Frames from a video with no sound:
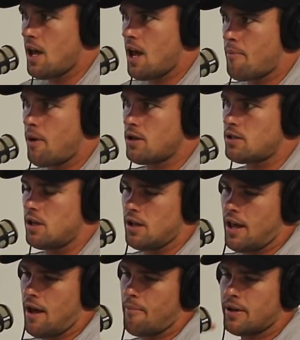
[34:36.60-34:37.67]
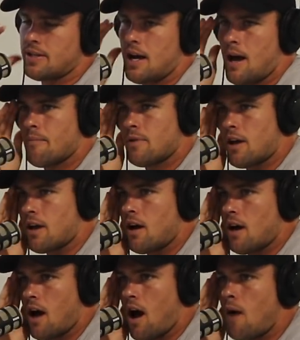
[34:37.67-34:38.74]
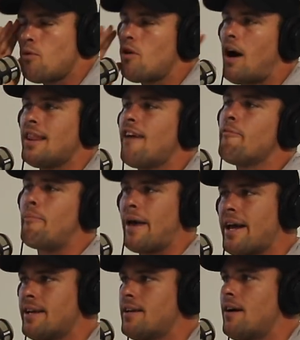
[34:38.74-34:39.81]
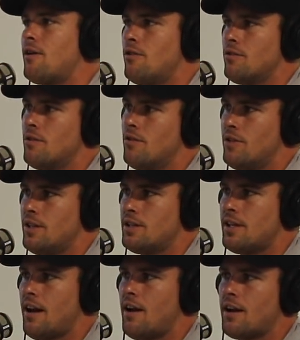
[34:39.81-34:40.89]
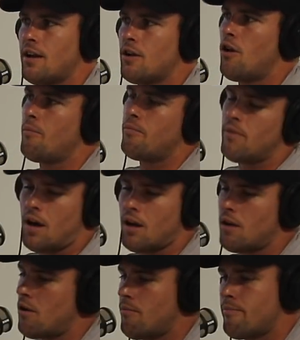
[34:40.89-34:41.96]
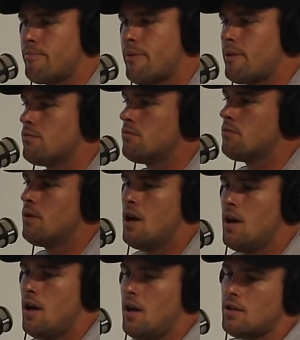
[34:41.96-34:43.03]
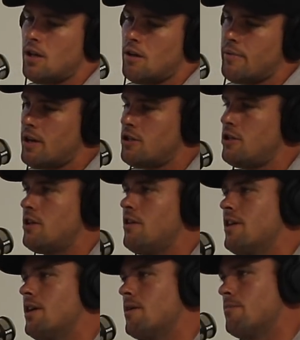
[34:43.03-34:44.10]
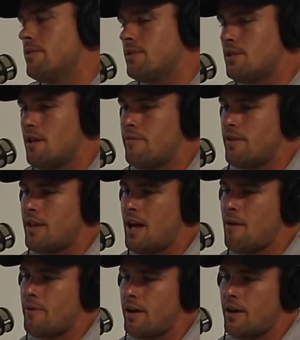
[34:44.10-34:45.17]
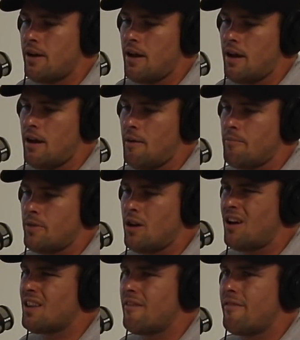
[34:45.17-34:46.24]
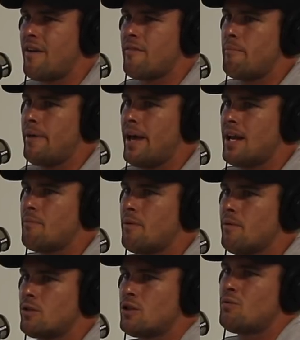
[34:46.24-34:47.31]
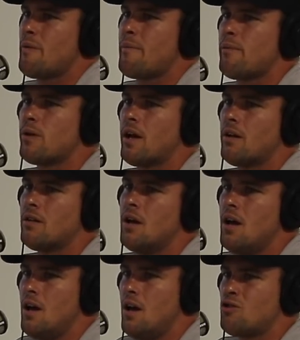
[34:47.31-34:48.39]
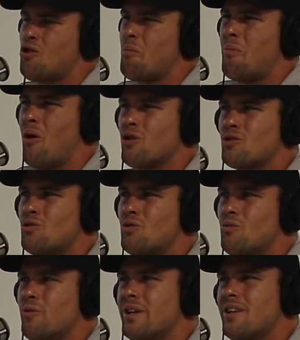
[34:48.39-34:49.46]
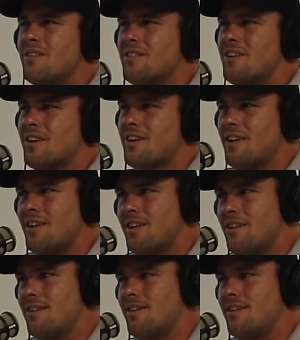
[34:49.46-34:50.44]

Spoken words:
Yeah, I posted it. Yeah, but like I love banter on the internet. I can cop people telling me how shit I am and stuff like that. But I love having banter. But it's just when people get sort of personal. When you like in.